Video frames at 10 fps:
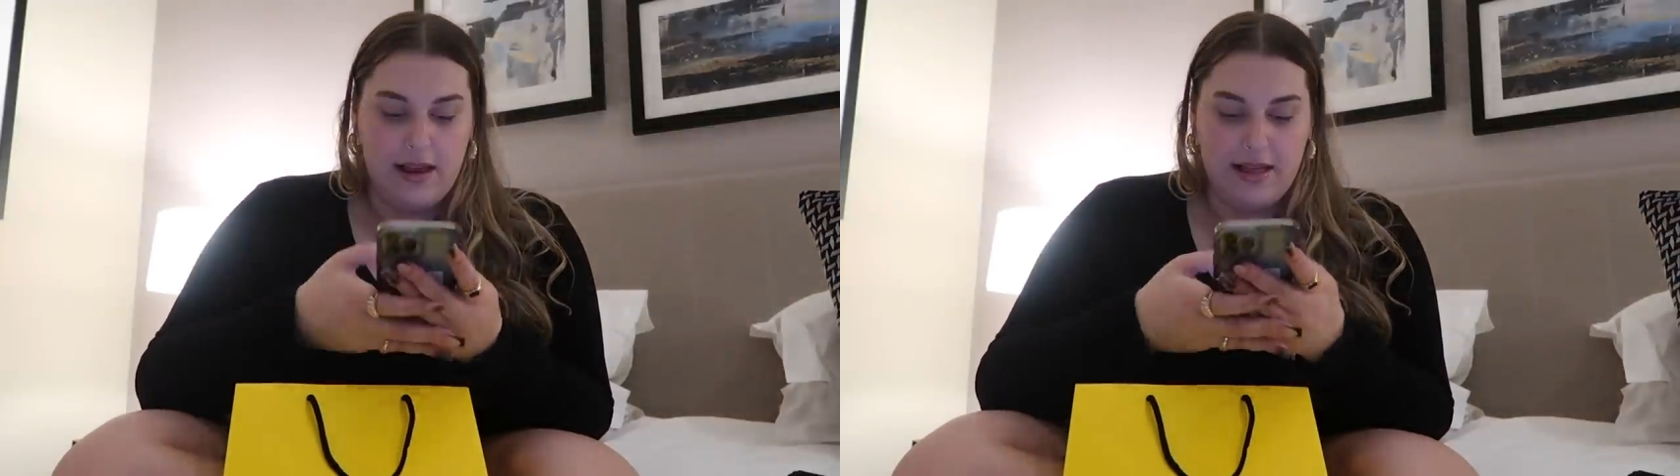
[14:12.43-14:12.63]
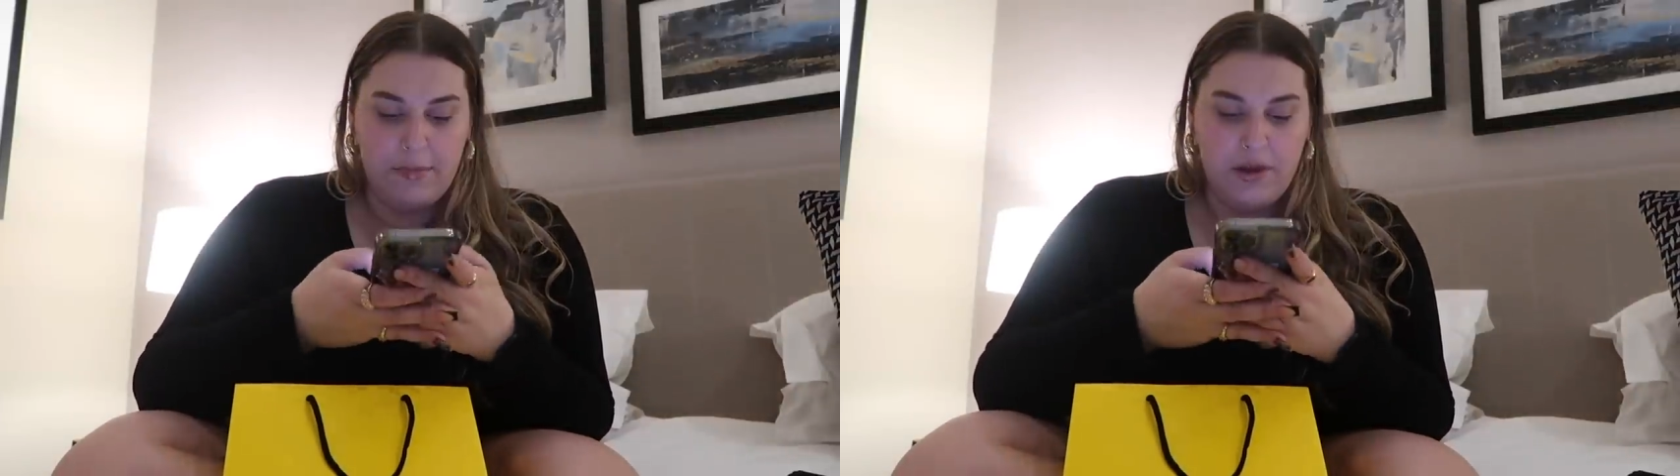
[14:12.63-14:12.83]

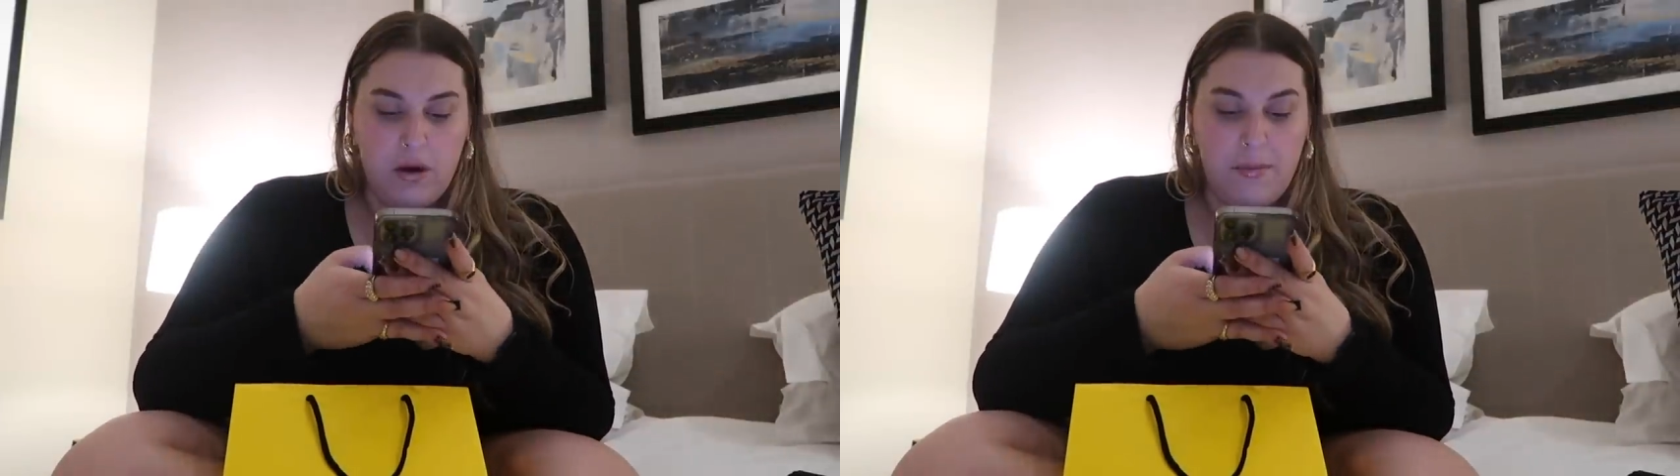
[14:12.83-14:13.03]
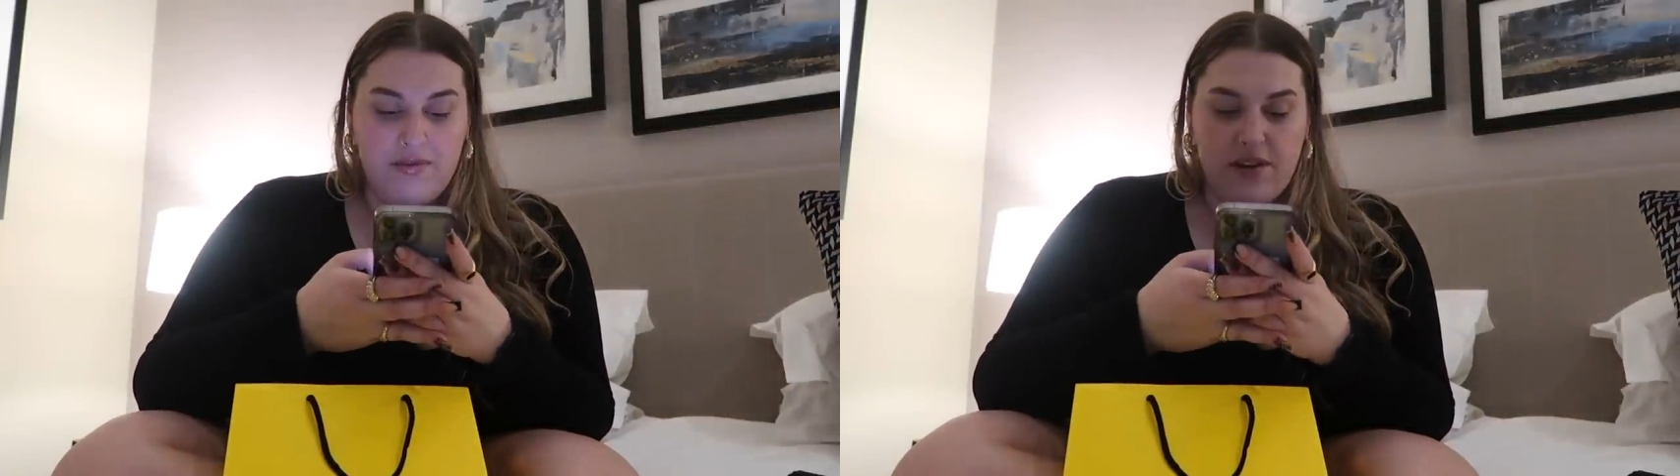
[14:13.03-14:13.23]
Let me
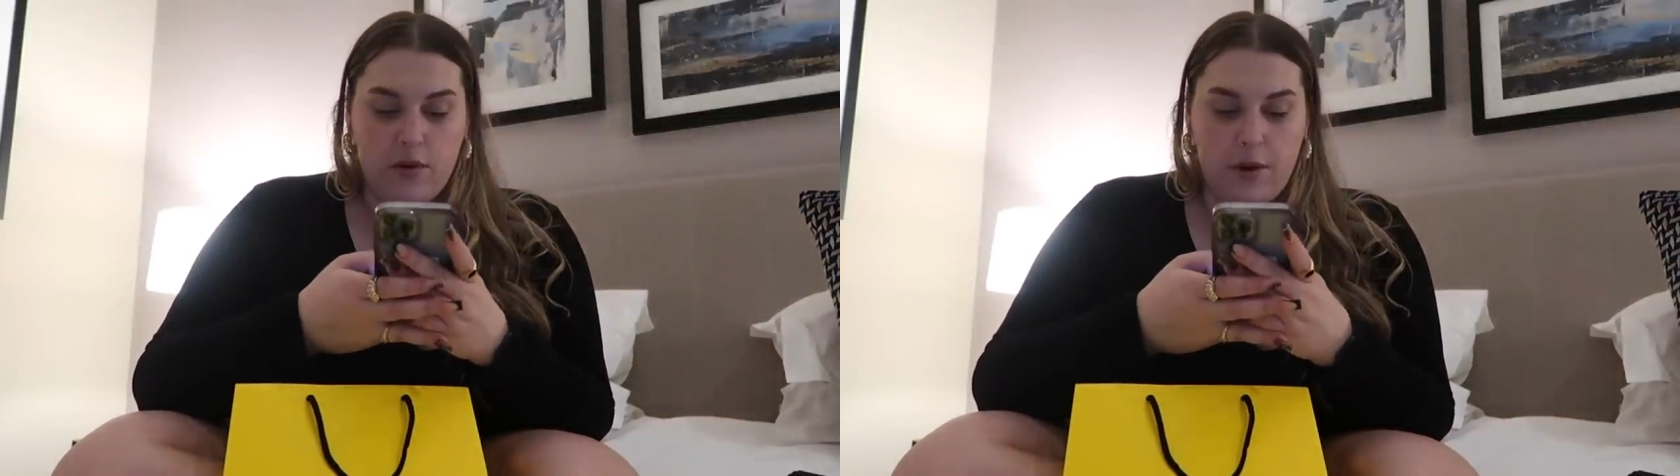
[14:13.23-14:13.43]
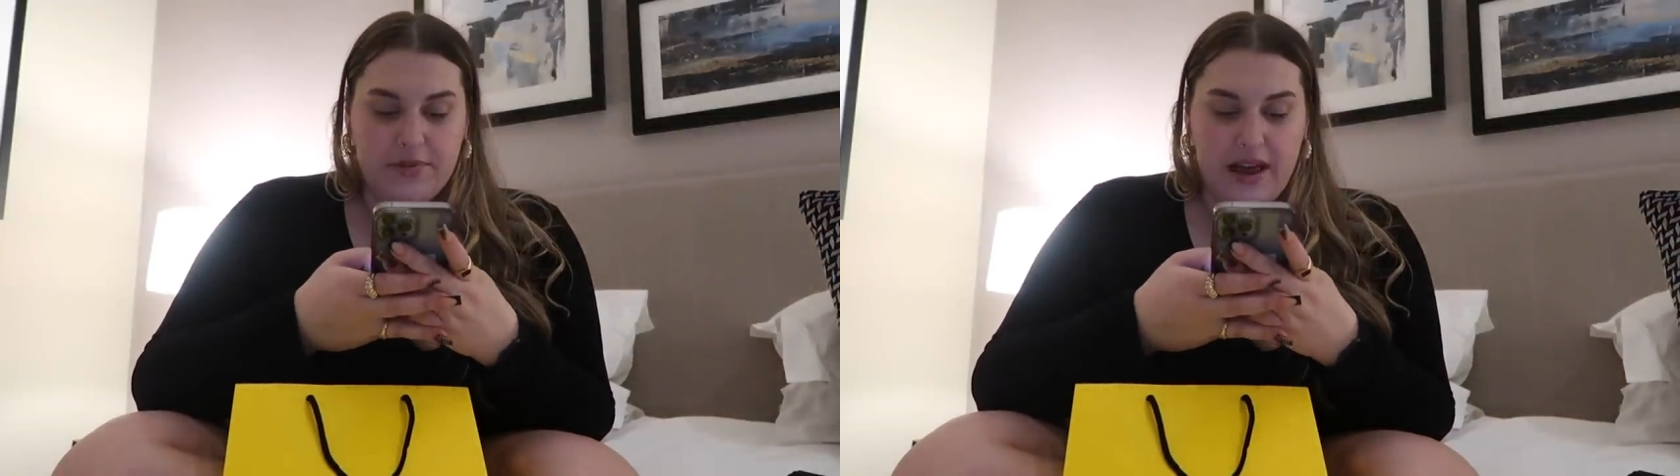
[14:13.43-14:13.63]
go on my
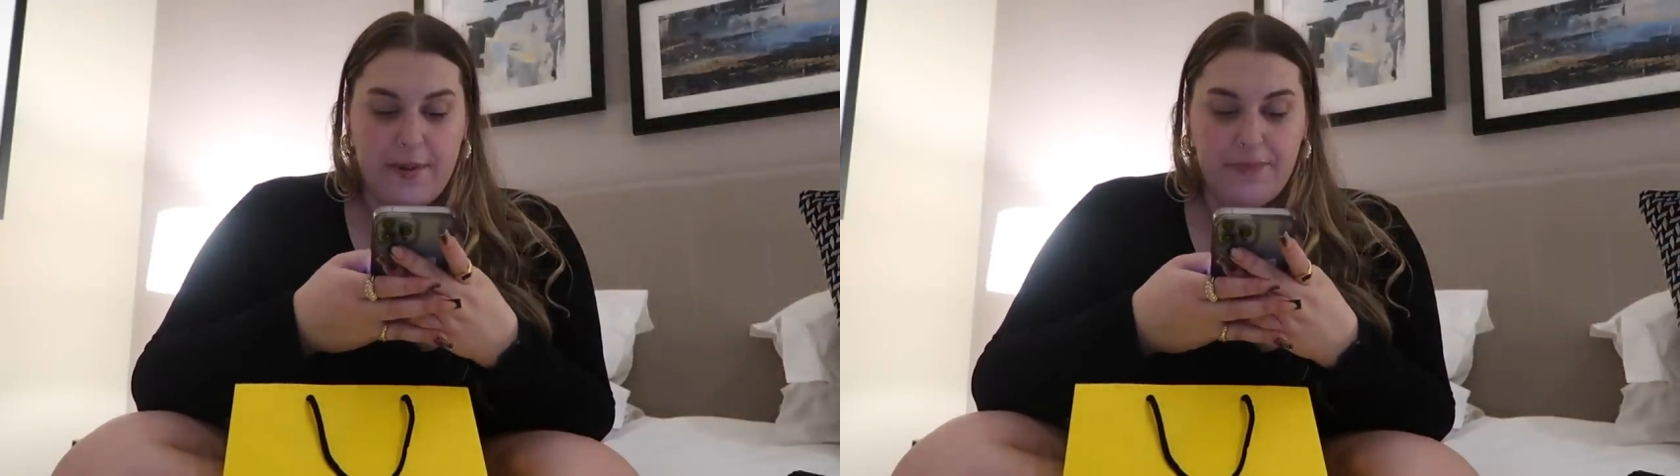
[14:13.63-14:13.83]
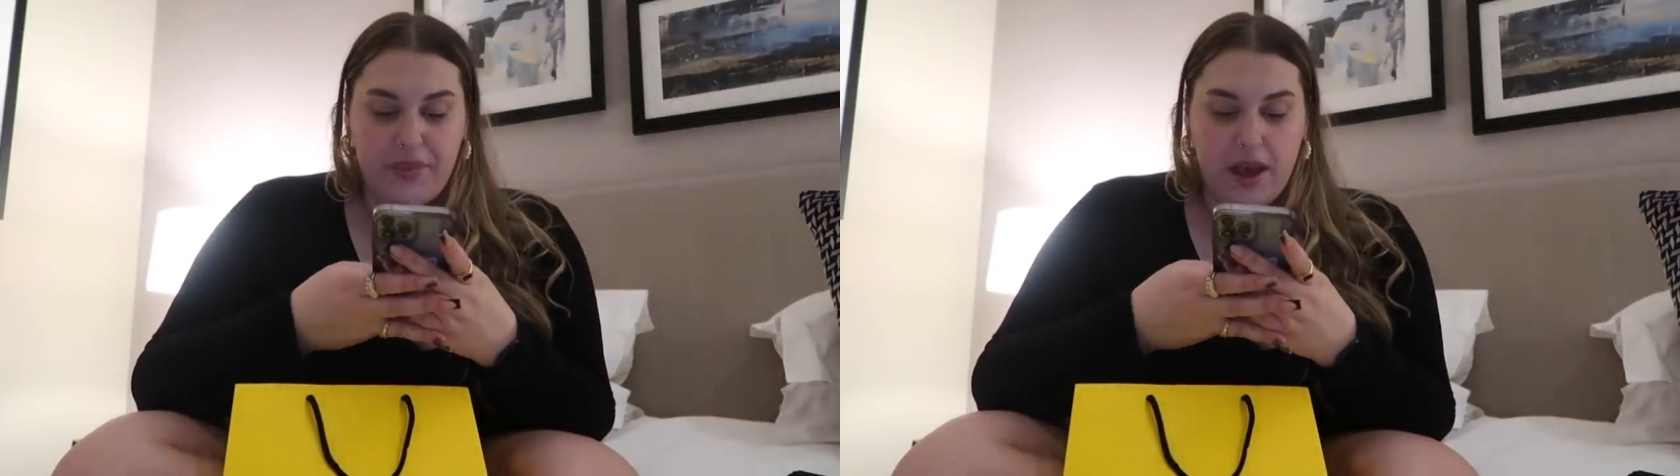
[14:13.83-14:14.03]
favorite website.